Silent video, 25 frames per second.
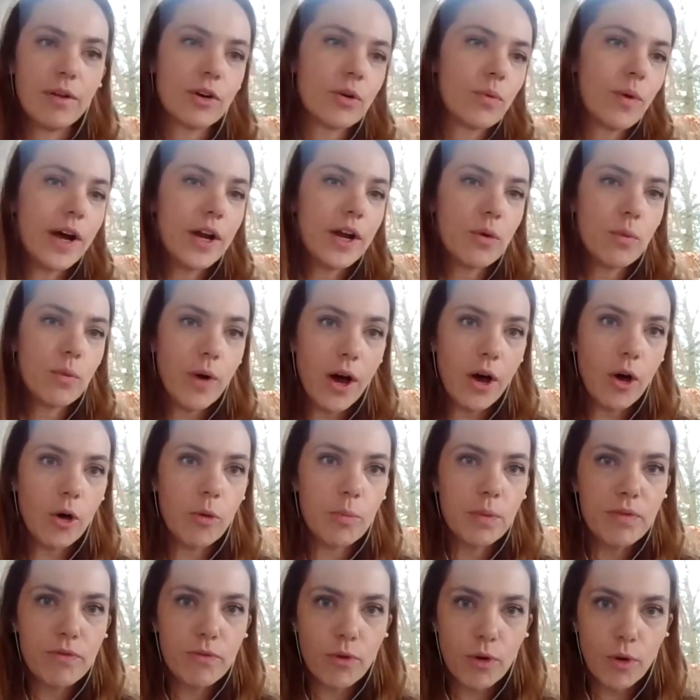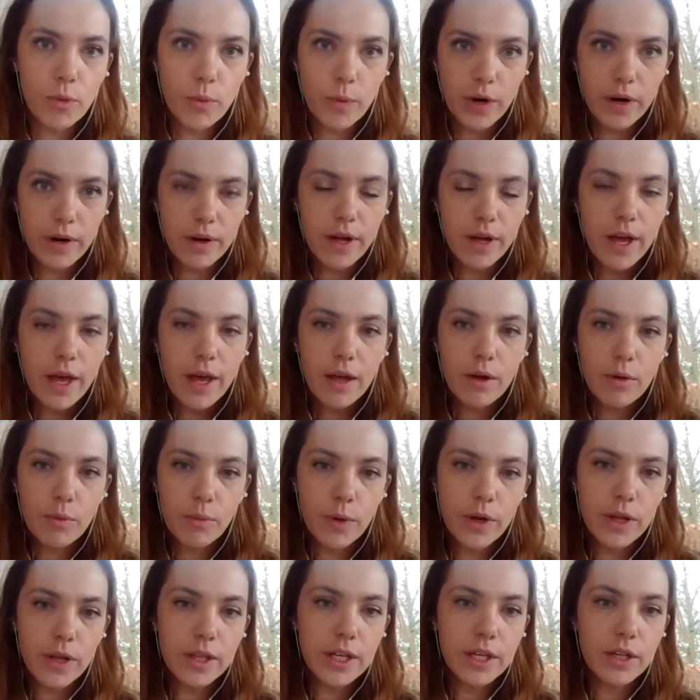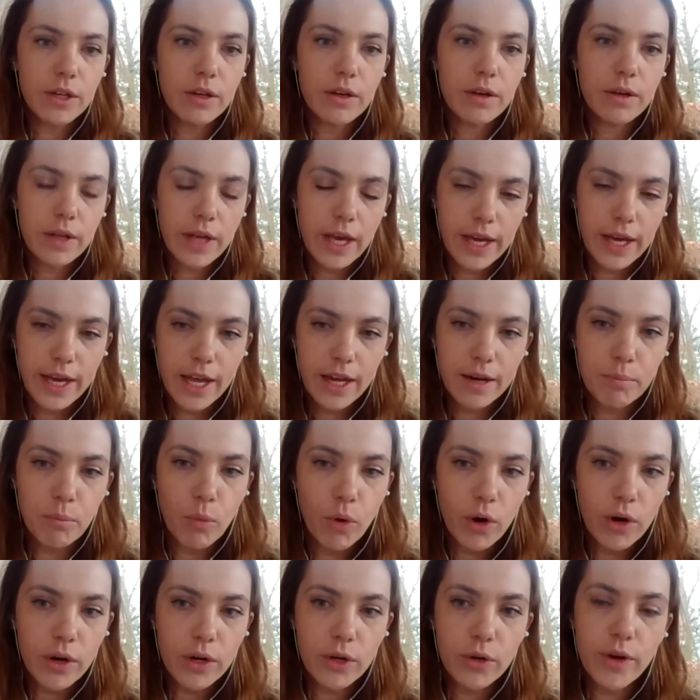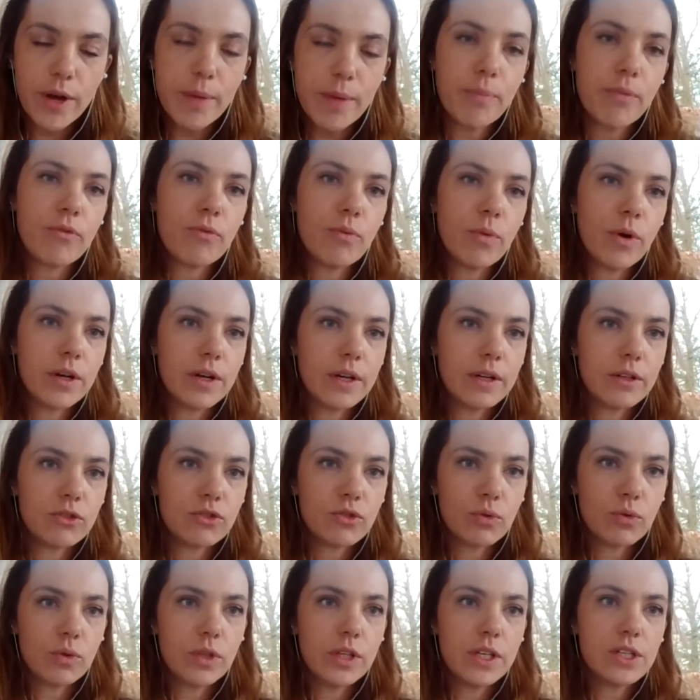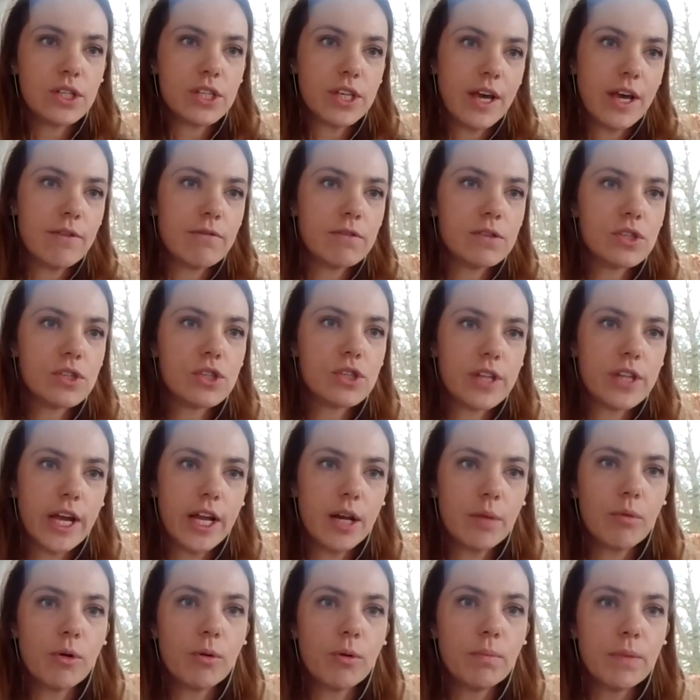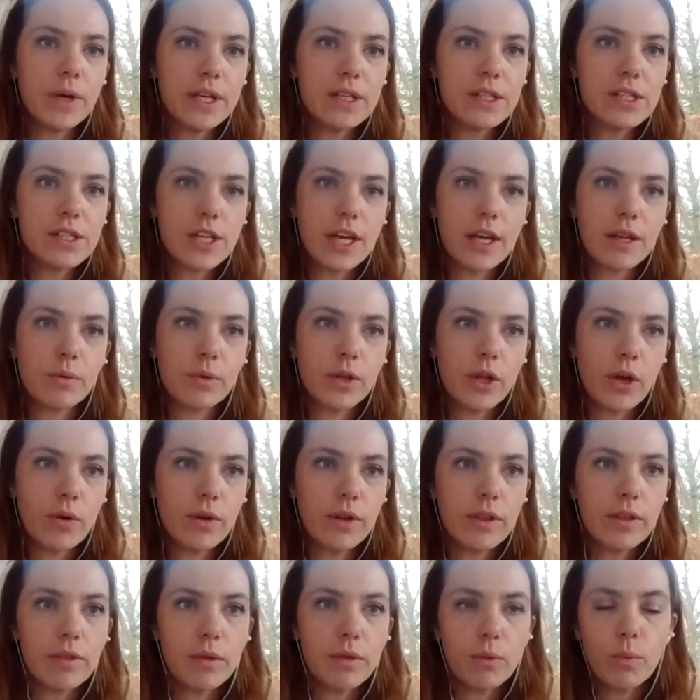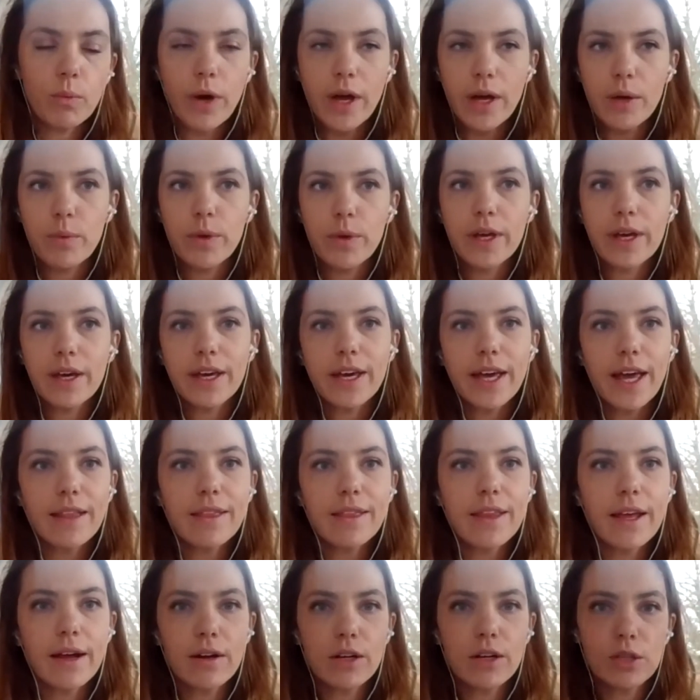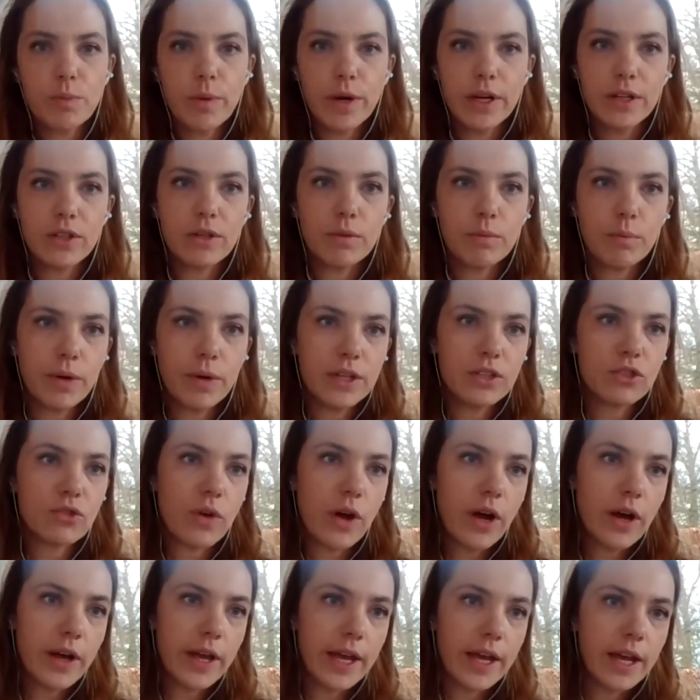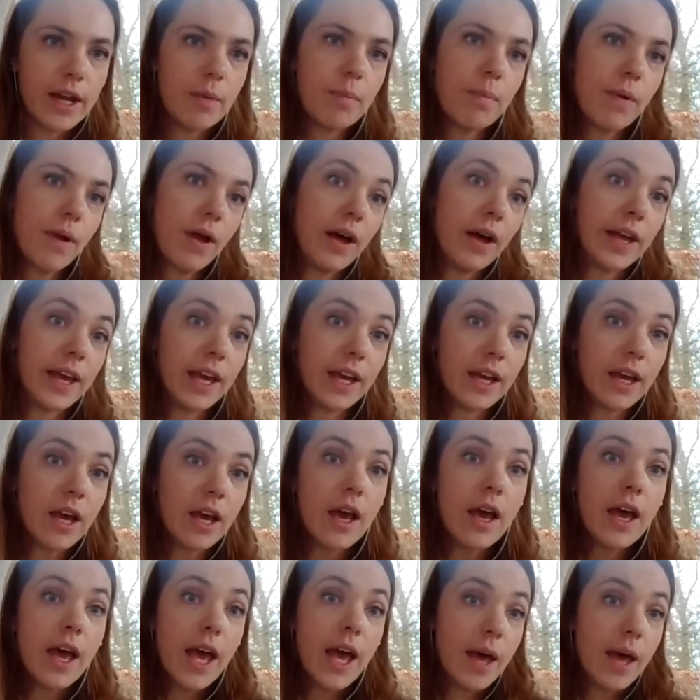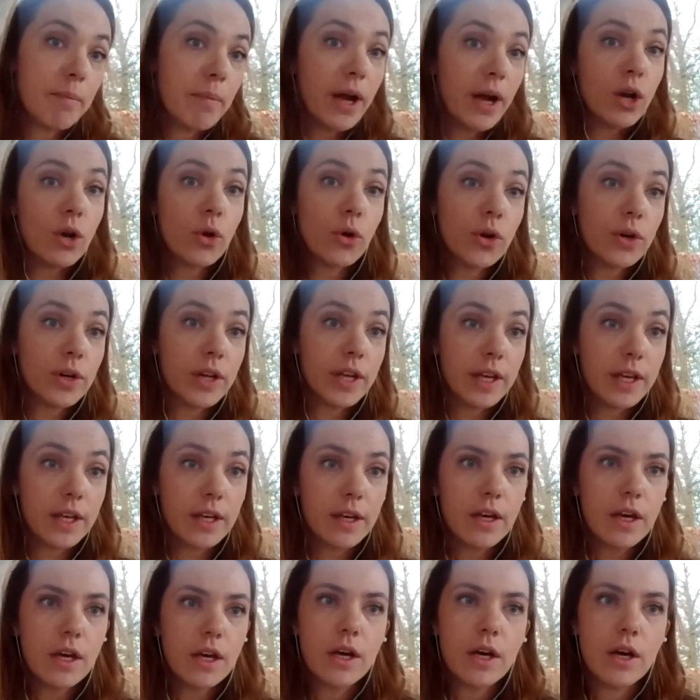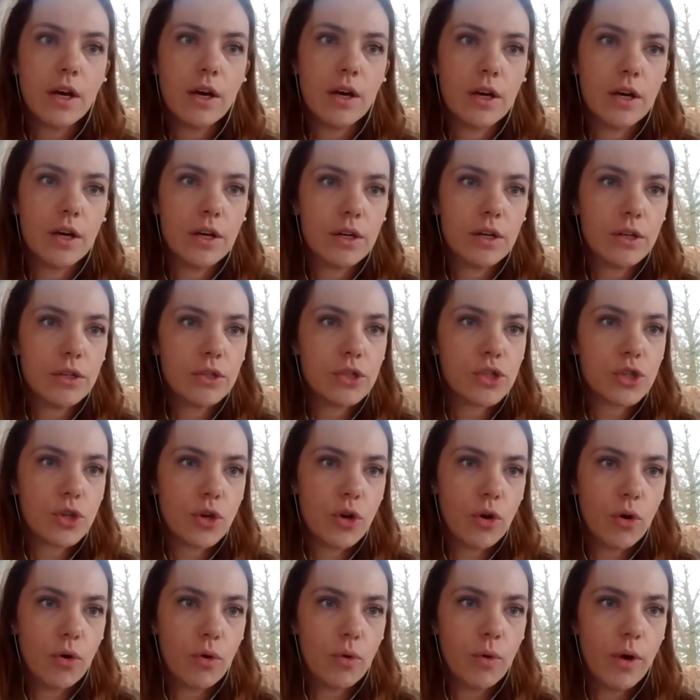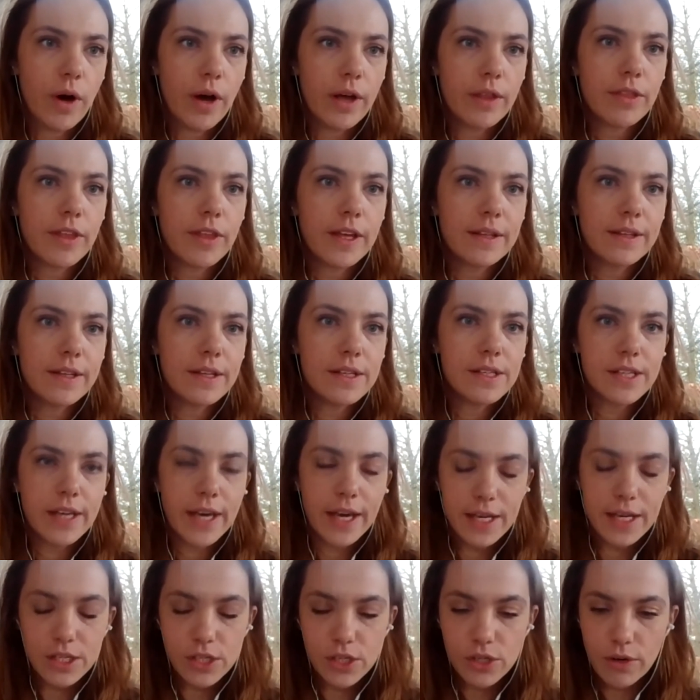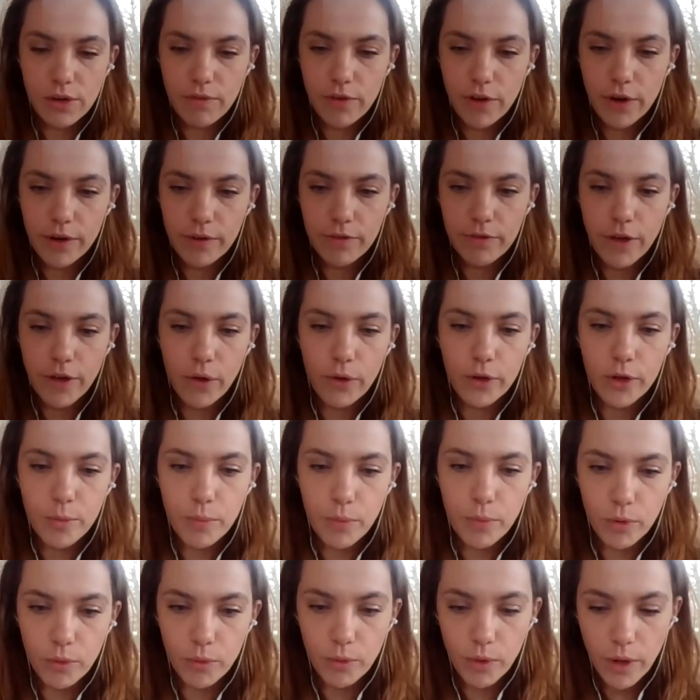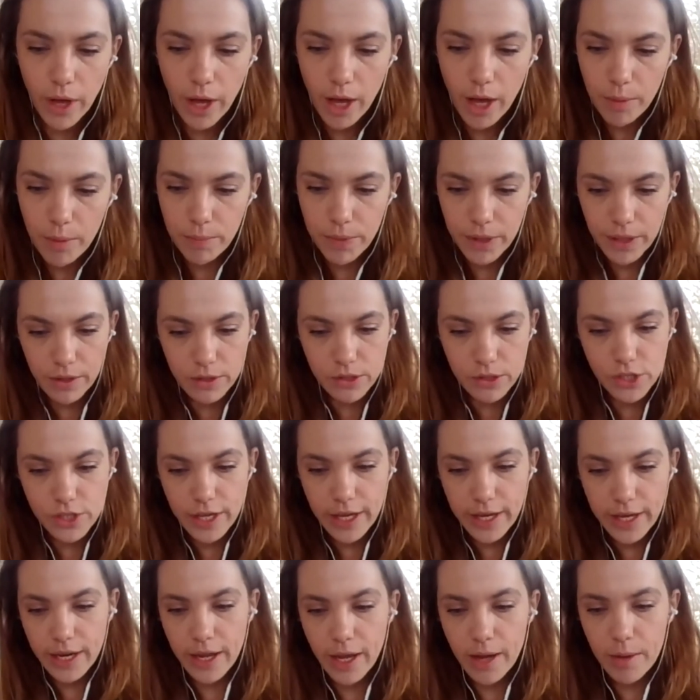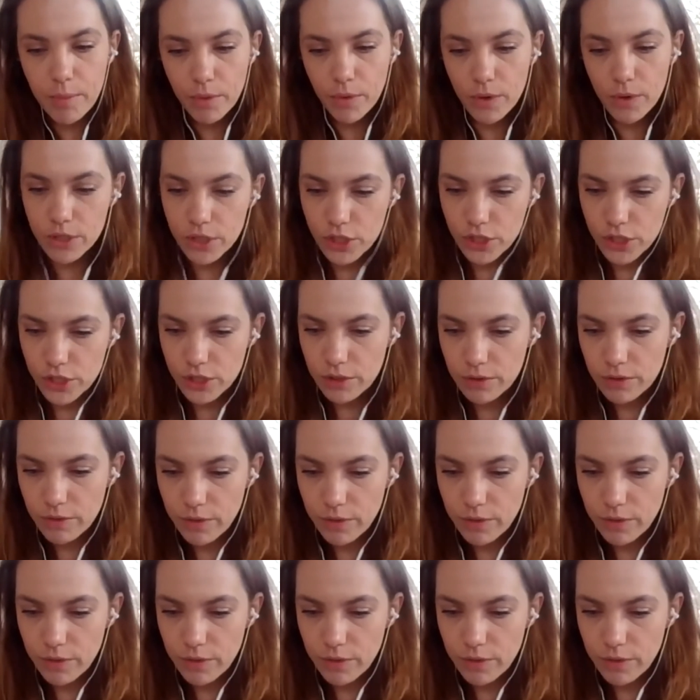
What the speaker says: quite a while before we're really get more a grip of what truly safe and sustainable means. And the only way we can get there is by trying and applying and by learning. So I think these cases are very valuable because they enable us